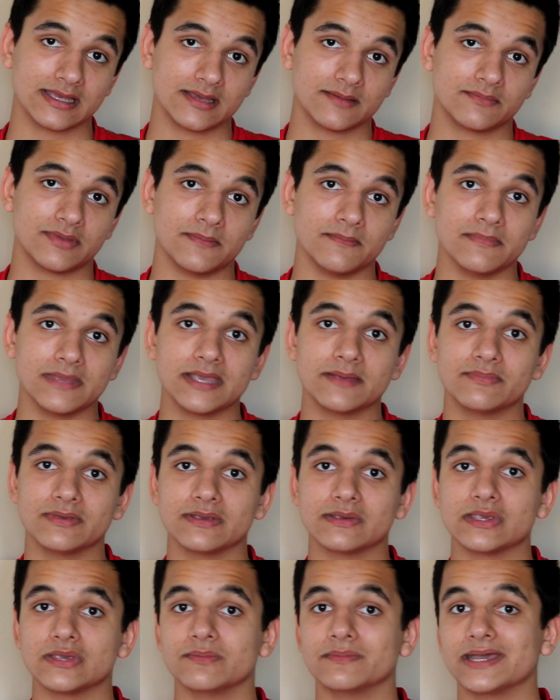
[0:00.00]
but maybe
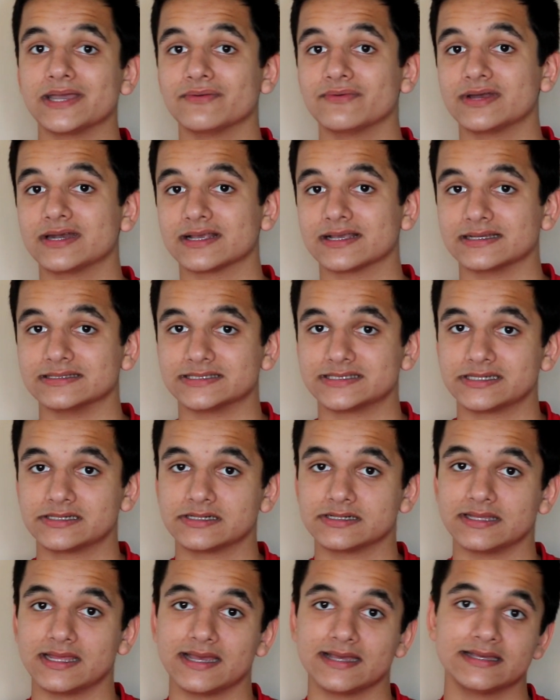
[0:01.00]
you might want to consider
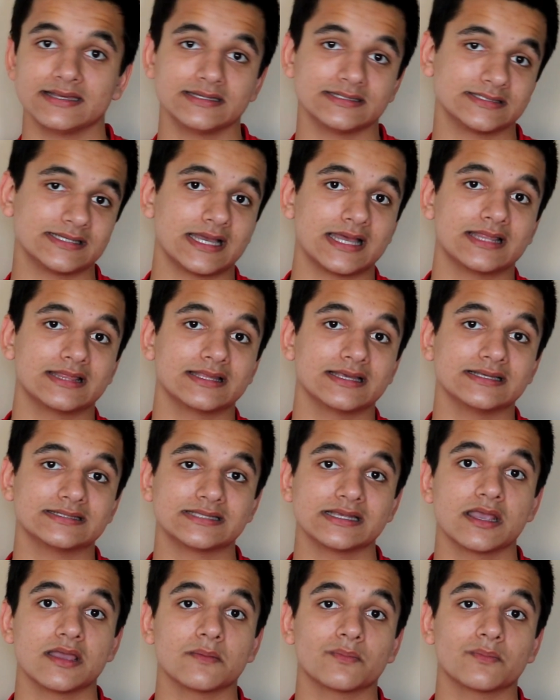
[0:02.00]
that to at least